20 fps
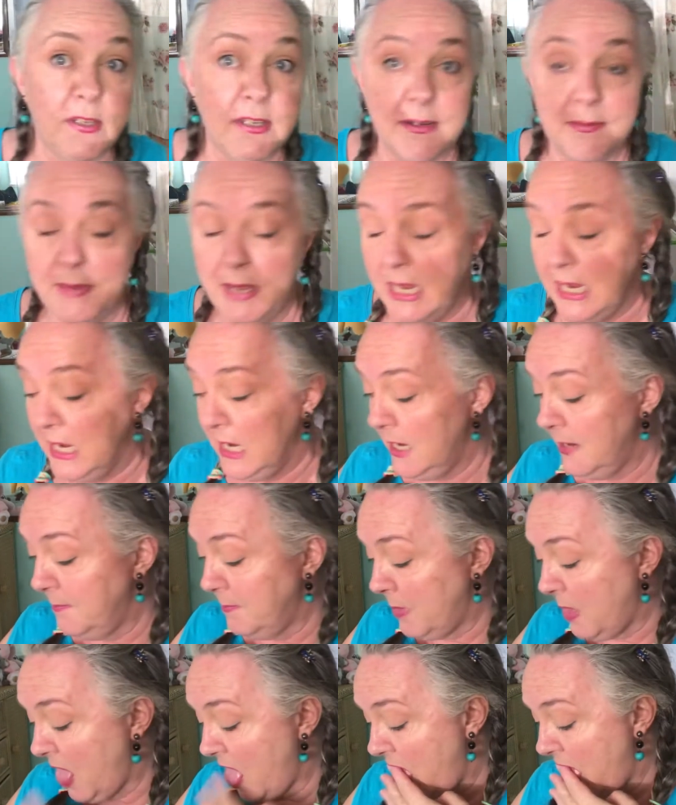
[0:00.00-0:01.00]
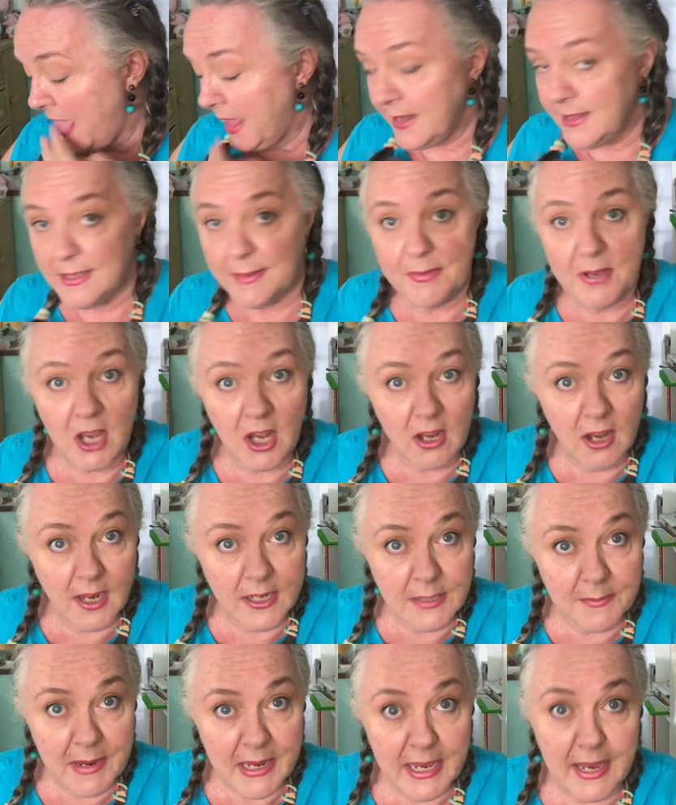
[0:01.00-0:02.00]
to me. Something I'd like
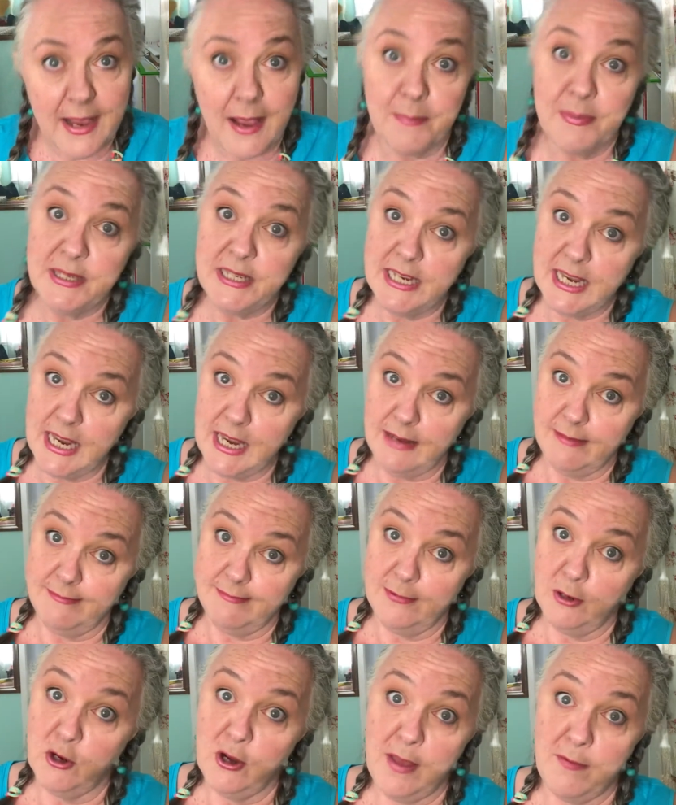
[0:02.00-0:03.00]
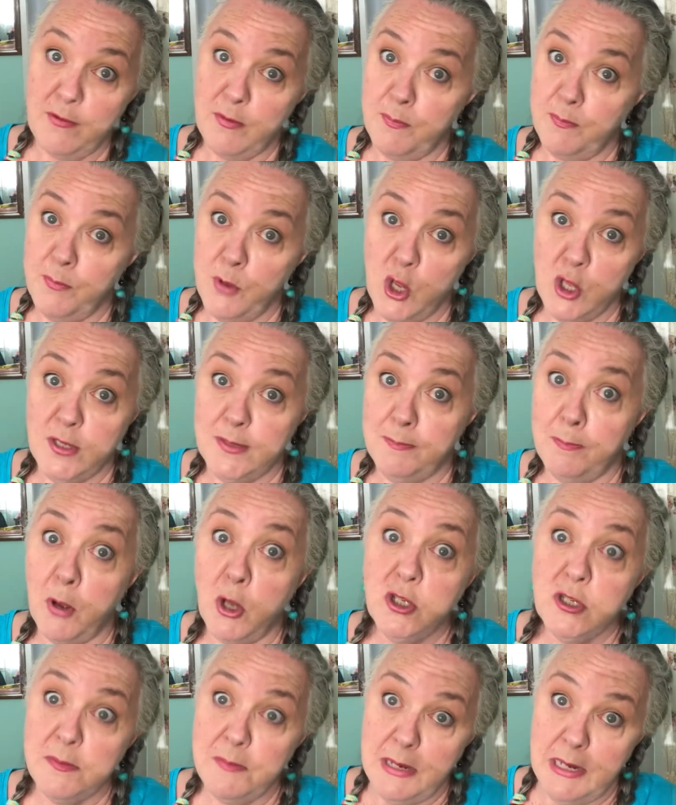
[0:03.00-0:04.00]
to make a cup of tea in, not have a bird's
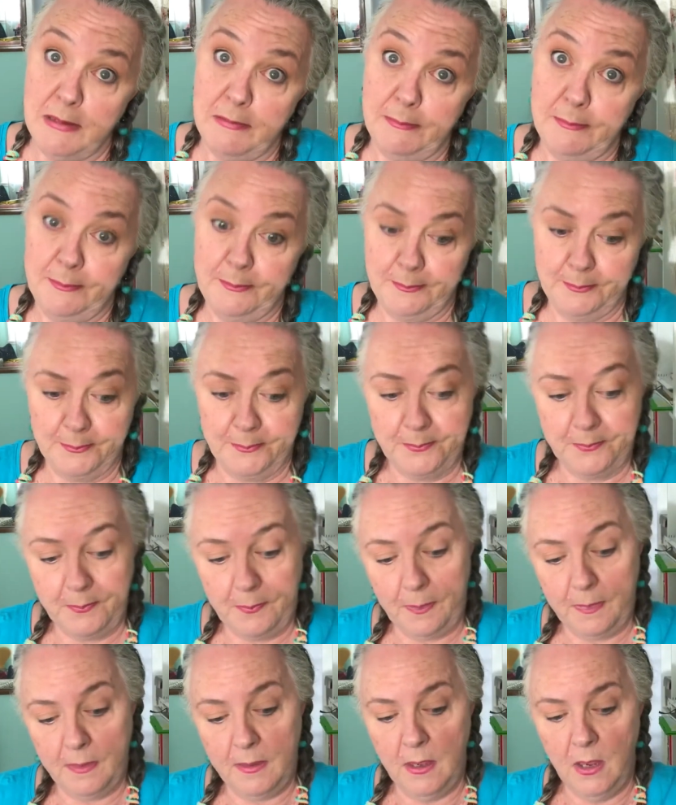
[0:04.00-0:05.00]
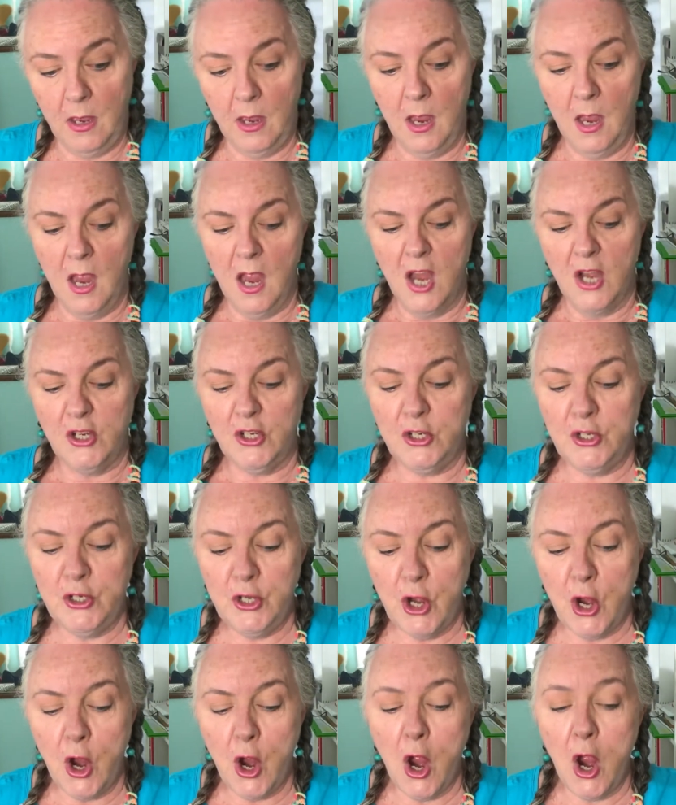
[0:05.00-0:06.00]
spotting
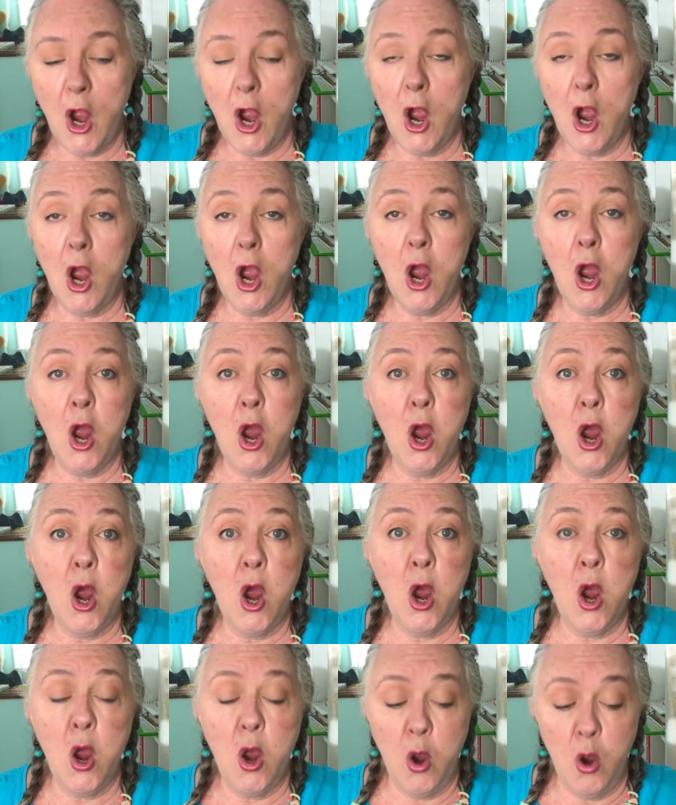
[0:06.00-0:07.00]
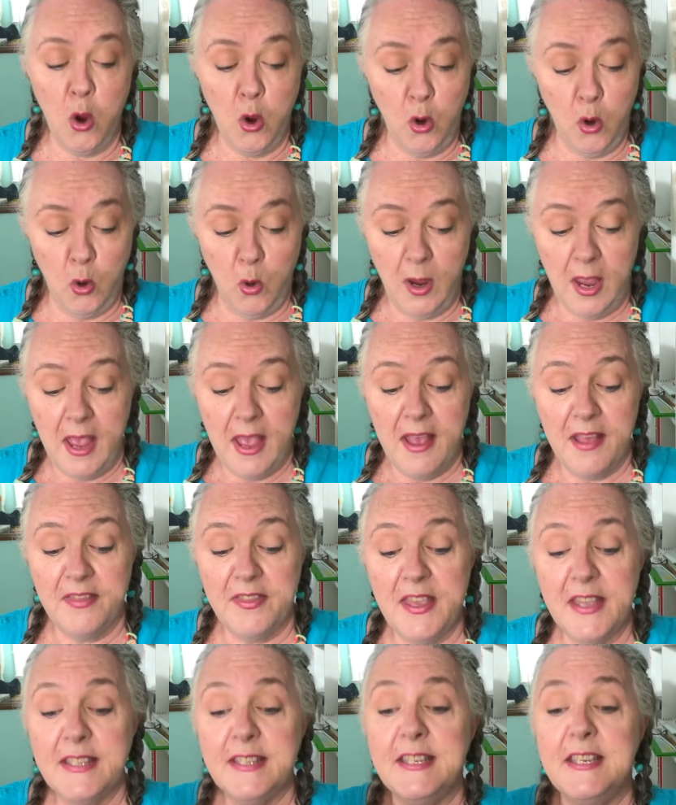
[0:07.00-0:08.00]
No!
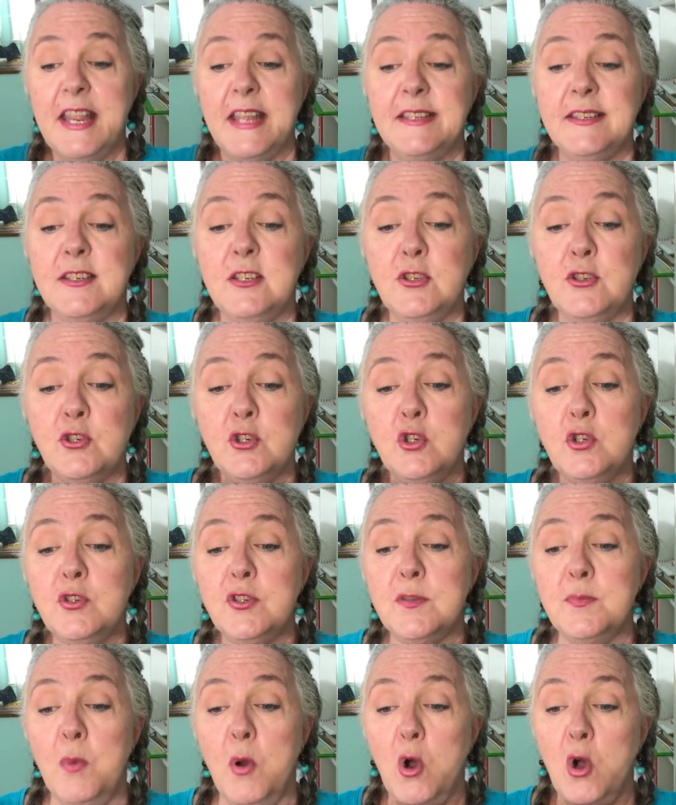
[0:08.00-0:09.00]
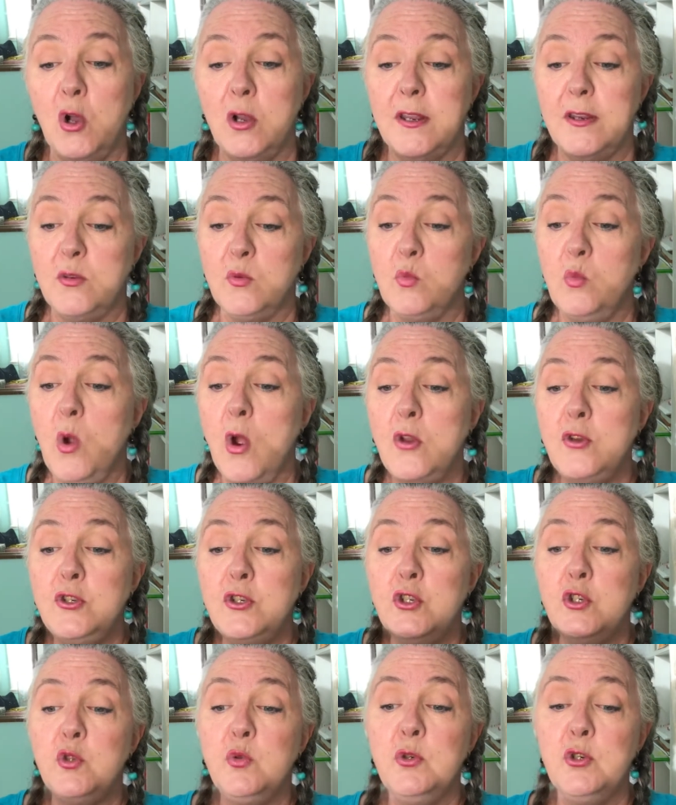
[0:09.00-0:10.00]
This nest is too small. It won't
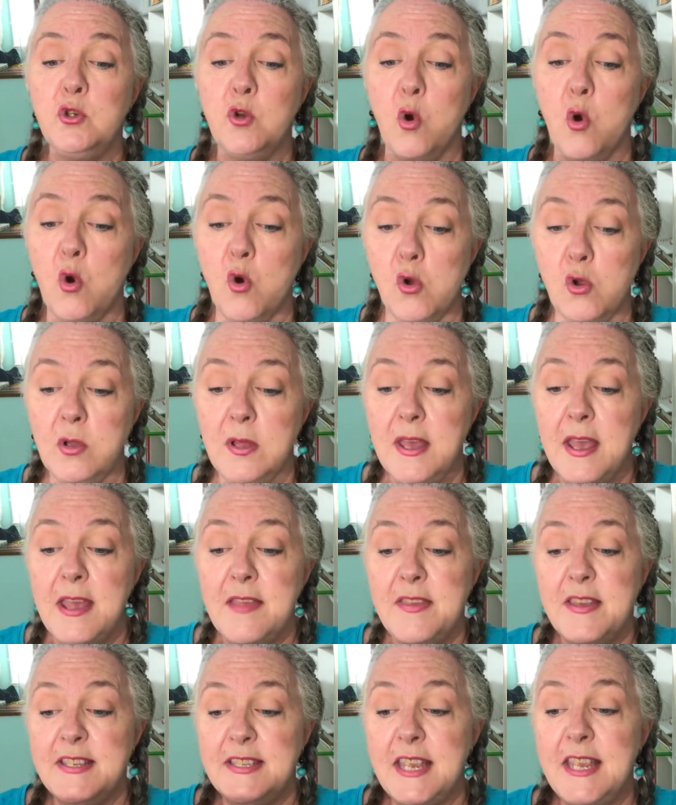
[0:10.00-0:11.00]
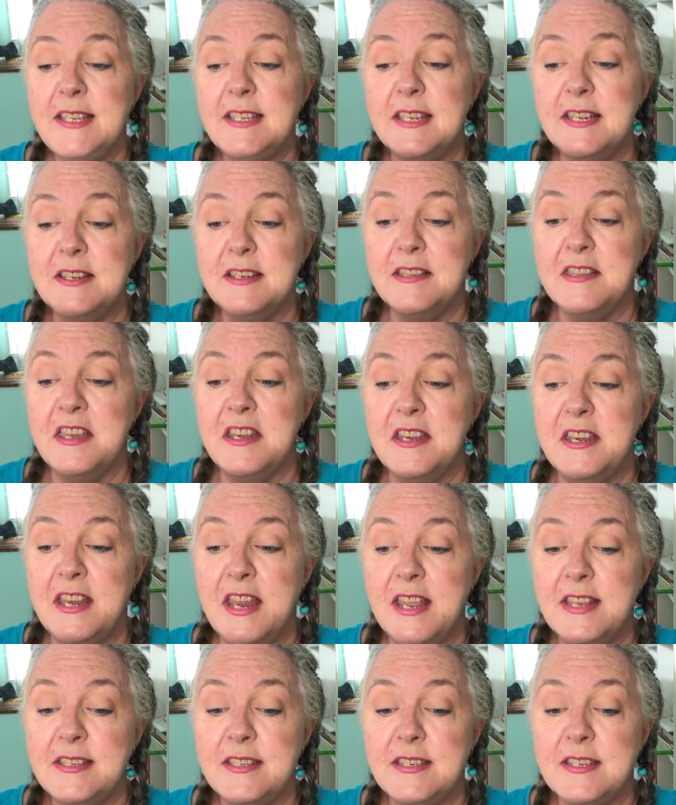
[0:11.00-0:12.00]
do at all. This isn't the
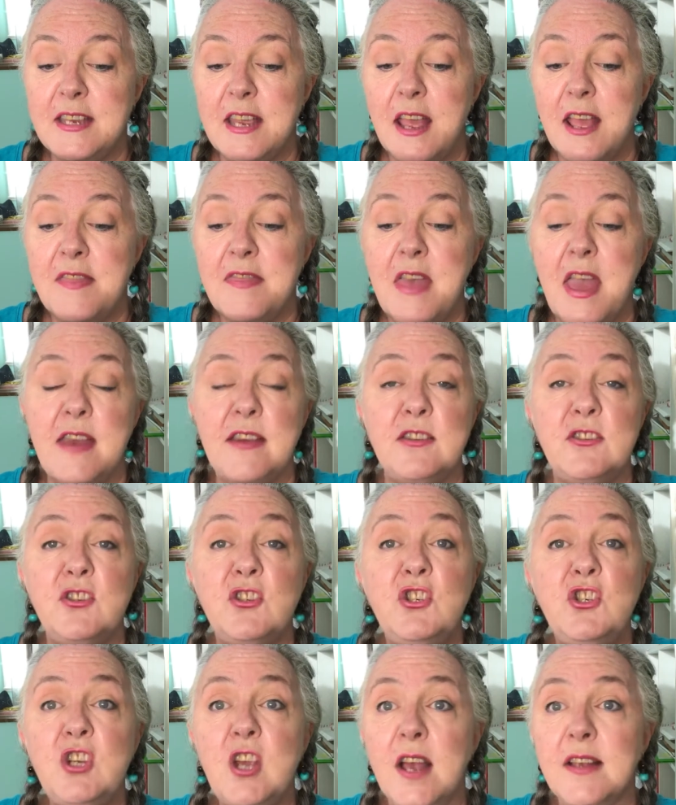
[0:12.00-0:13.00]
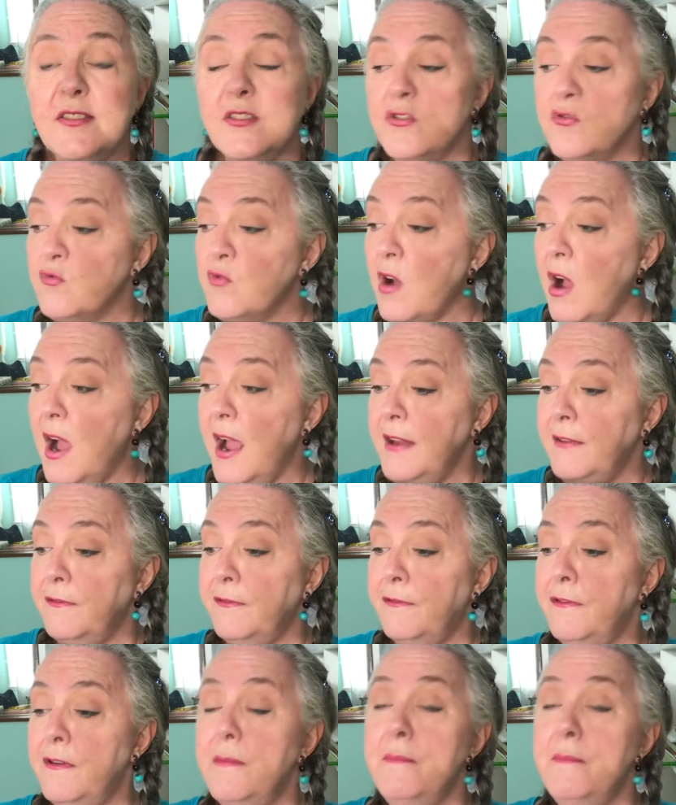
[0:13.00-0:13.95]
nest that is just right for